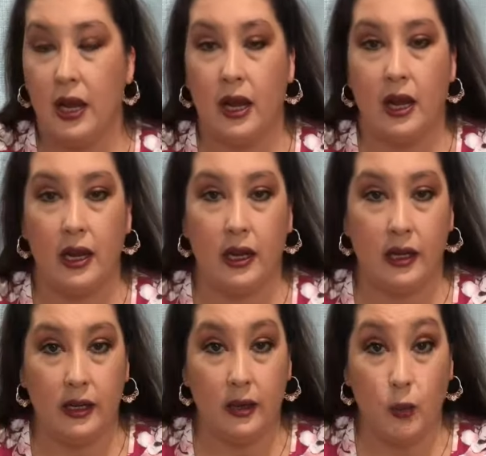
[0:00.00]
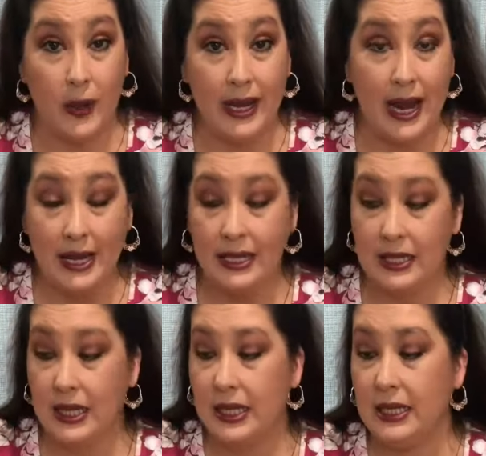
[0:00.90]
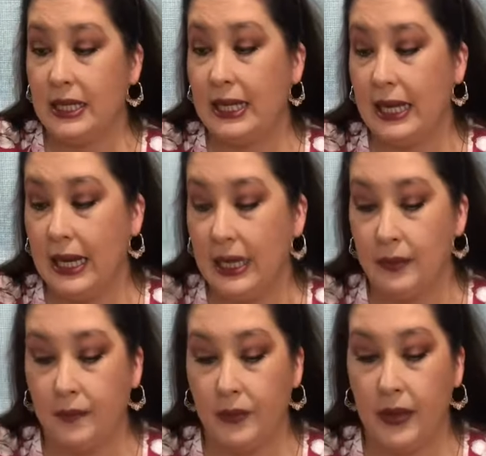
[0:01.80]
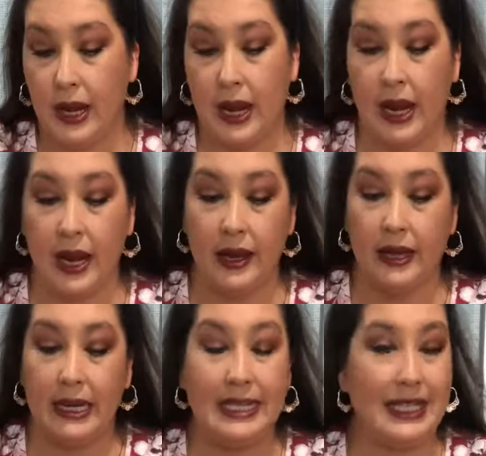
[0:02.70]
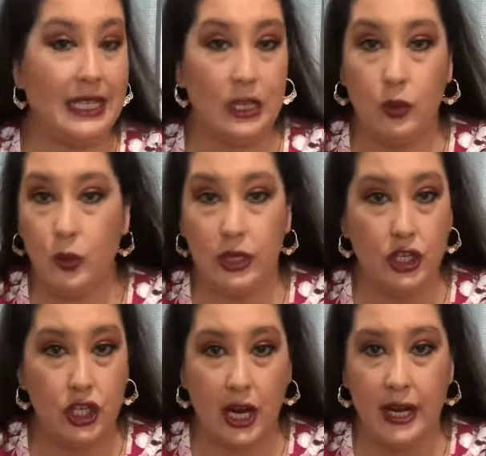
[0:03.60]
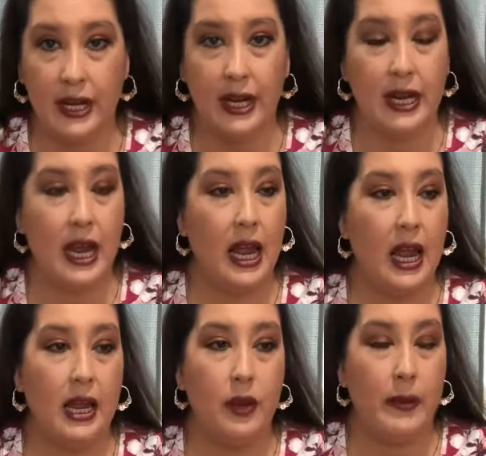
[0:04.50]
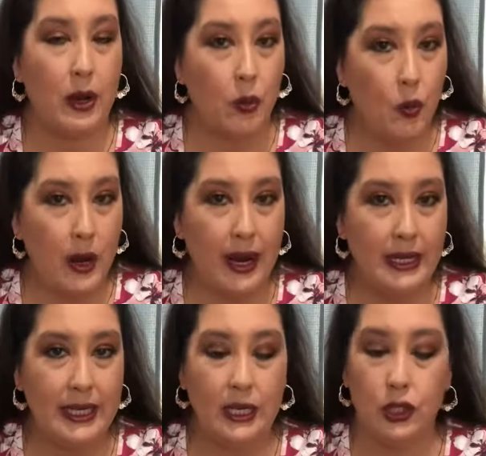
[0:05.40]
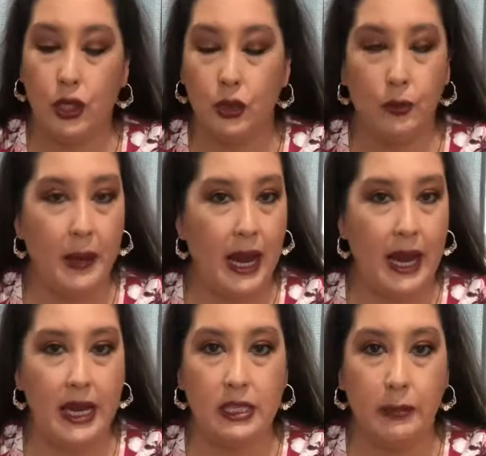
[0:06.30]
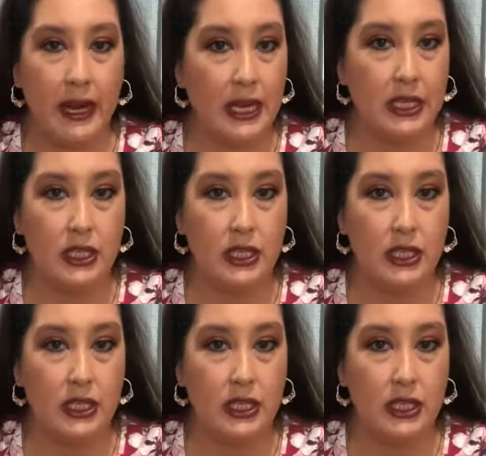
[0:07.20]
Windex to clean, and it still wouldn't shine it. No matter what I did, toothpaste, baking